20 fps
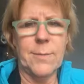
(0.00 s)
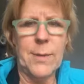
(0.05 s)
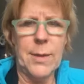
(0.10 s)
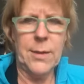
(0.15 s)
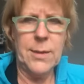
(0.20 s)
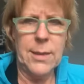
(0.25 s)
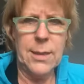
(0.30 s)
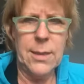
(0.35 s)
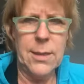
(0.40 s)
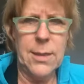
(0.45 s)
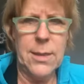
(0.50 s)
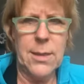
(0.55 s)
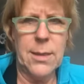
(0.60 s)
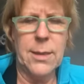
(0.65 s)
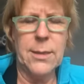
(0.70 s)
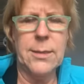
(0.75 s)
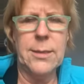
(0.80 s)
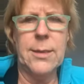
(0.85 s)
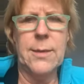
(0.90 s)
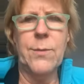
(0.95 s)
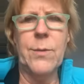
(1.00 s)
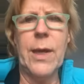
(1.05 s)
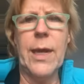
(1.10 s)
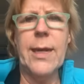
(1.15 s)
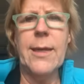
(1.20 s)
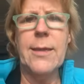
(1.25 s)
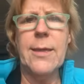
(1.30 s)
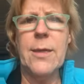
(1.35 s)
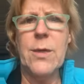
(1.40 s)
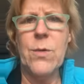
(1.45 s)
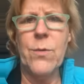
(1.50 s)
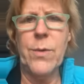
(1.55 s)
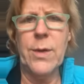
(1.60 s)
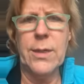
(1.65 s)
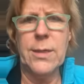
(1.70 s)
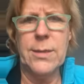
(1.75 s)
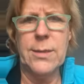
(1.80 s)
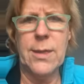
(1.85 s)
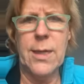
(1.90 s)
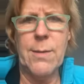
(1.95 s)
about it. Let's see. Anything you
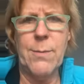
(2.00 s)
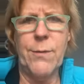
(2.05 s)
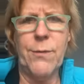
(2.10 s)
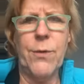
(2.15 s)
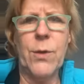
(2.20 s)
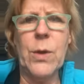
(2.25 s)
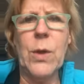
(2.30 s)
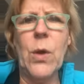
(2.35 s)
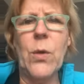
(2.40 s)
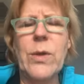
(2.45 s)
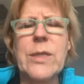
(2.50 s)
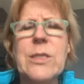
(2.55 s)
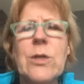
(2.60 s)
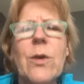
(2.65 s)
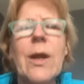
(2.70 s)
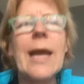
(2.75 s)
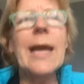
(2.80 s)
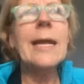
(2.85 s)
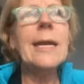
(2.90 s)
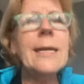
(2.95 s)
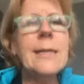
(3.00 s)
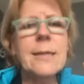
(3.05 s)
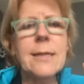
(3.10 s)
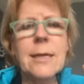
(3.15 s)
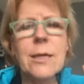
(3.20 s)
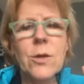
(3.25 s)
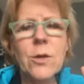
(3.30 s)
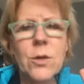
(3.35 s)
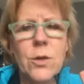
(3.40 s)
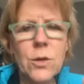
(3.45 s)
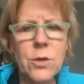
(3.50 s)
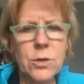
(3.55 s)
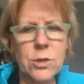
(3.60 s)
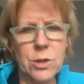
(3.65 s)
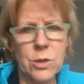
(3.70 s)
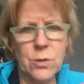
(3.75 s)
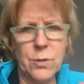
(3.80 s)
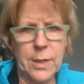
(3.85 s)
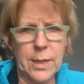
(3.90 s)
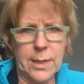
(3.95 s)
want to say before I go? Is there anything you're
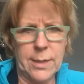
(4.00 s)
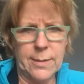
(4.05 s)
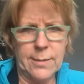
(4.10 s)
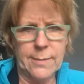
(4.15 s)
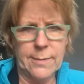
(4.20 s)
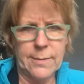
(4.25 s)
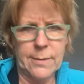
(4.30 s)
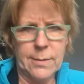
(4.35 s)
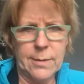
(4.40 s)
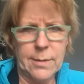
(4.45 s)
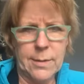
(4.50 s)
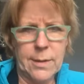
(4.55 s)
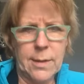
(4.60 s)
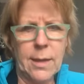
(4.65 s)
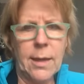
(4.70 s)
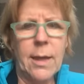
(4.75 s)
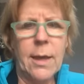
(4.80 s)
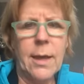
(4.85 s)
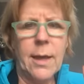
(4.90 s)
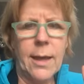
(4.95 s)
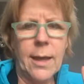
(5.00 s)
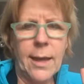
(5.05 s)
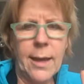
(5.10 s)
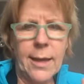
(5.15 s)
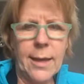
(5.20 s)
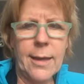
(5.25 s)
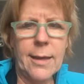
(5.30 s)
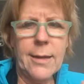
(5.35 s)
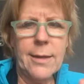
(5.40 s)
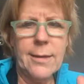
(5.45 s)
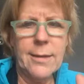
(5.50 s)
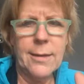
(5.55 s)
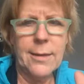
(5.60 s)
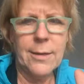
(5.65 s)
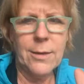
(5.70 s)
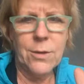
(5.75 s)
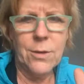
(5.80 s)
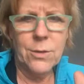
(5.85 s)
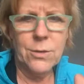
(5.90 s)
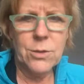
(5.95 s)
doing?
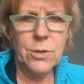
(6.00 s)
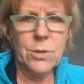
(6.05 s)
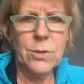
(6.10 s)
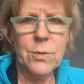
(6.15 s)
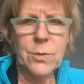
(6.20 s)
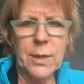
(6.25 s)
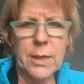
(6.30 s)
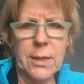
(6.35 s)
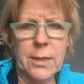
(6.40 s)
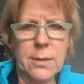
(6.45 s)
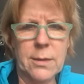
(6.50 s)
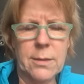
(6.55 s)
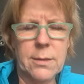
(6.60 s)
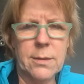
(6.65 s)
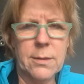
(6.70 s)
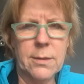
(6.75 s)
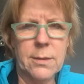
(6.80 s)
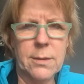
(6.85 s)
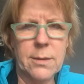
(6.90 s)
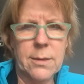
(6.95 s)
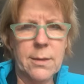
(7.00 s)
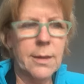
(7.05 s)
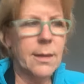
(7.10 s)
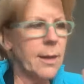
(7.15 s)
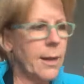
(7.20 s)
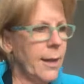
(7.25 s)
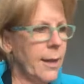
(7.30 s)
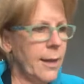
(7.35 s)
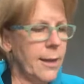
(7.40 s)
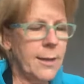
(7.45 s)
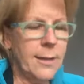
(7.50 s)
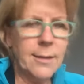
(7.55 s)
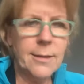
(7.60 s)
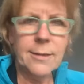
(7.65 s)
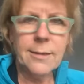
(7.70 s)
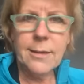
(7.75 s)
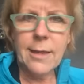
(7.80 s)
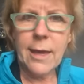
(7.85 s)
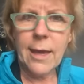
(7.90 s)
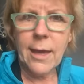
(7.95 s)
Anything you're doing
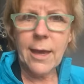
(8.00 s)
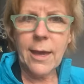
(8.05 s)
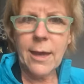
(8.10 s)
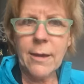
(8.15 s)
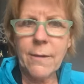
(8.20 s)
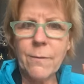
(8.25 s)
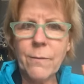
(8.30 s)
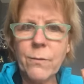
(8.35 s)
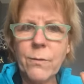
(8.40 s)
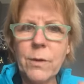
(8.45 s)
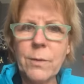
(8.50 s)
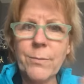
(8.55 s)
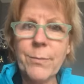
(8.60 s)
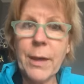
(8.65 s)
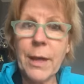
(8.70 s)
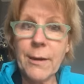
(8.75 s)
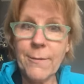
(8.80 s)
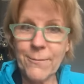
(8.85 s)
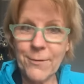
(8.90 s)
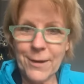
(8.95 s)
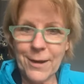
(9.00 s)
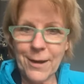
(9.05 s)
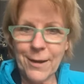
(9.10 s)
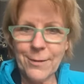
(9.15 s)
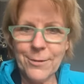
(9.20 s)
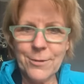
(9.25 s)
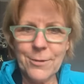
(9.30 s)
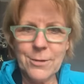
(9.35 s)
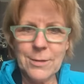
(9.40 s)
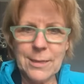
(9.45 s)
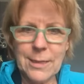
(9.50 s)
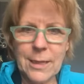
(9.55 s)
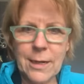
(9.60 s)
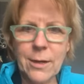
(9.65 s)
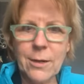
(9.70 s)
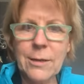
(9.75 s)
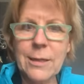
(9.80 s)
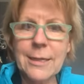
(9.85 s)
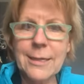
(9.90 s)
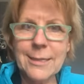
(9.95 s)
that would benefit others that
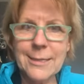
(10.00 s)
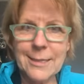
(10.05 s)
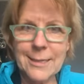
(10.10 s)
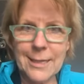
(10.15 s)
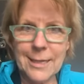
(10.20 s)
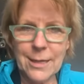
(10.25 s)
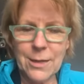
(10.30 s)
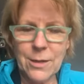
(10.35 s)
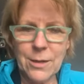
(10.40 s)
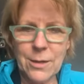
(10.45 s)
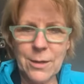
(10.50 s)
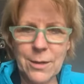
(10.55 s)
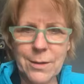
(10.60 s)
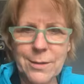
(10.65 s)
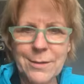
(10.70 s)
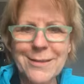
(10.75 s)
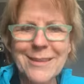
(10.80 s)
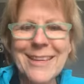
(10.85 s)
are listening here?